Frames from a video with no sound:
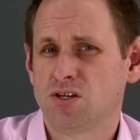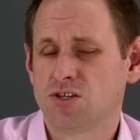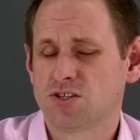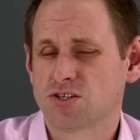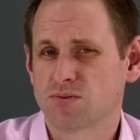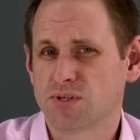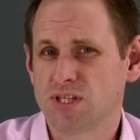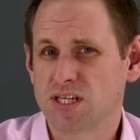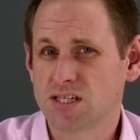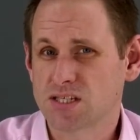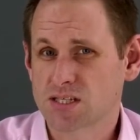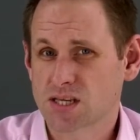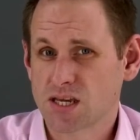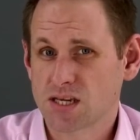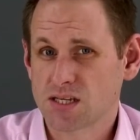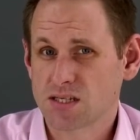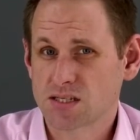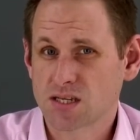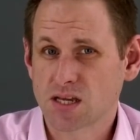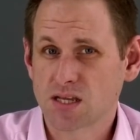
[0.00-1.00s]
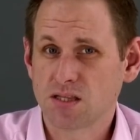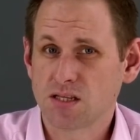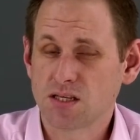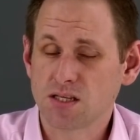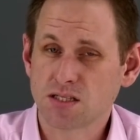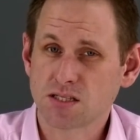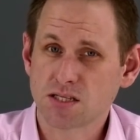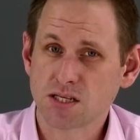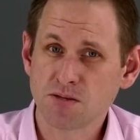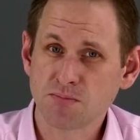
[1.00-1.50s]
So in this case then,
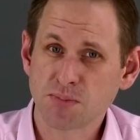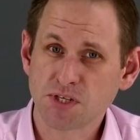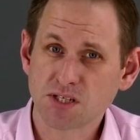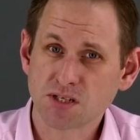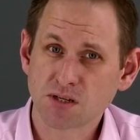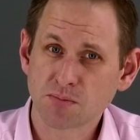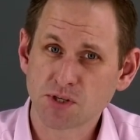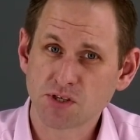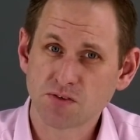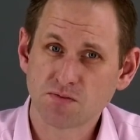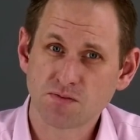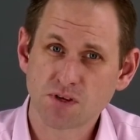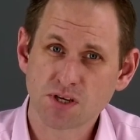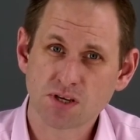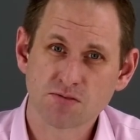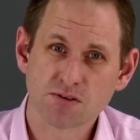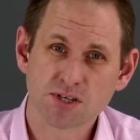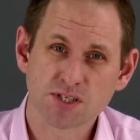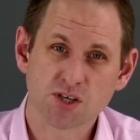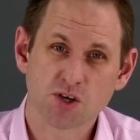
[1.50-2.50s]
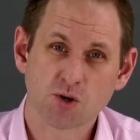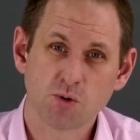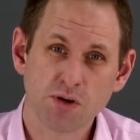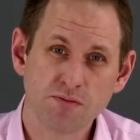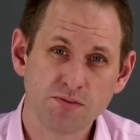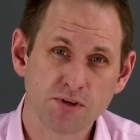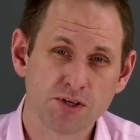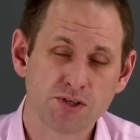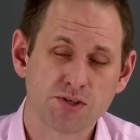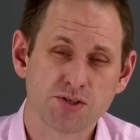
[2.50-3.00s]
the TBW figure is
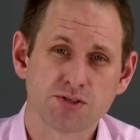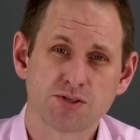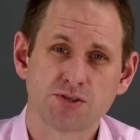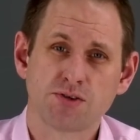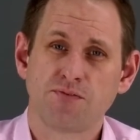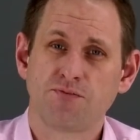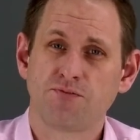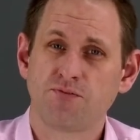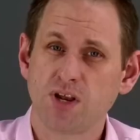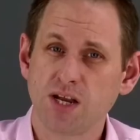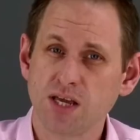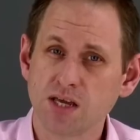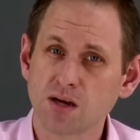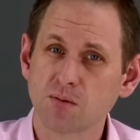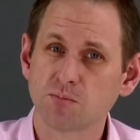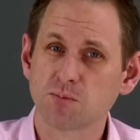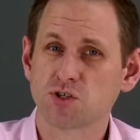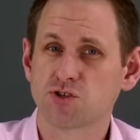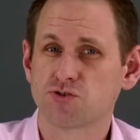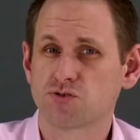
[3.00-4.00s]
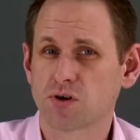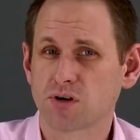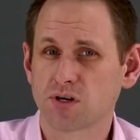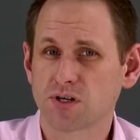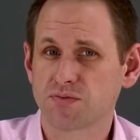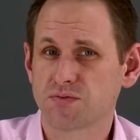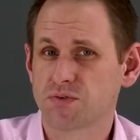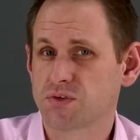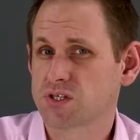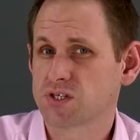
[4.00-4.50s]
equivalent to filling up the
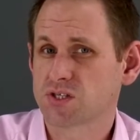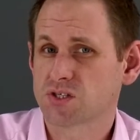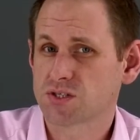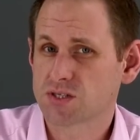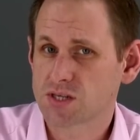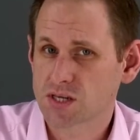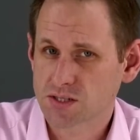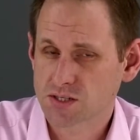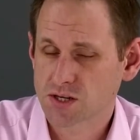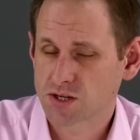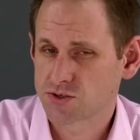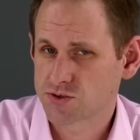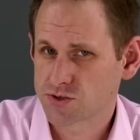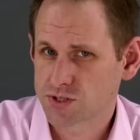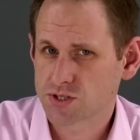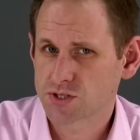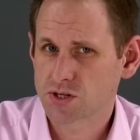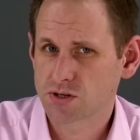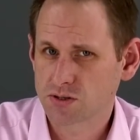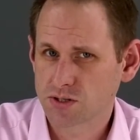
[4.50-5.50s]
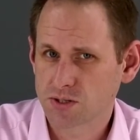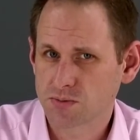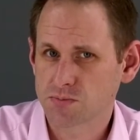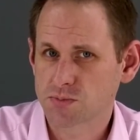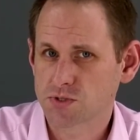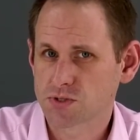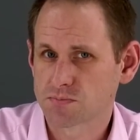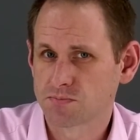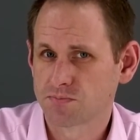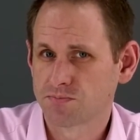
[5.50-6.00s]
drive 600
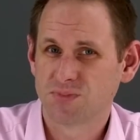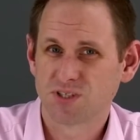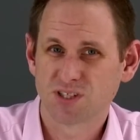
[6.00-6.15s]
times.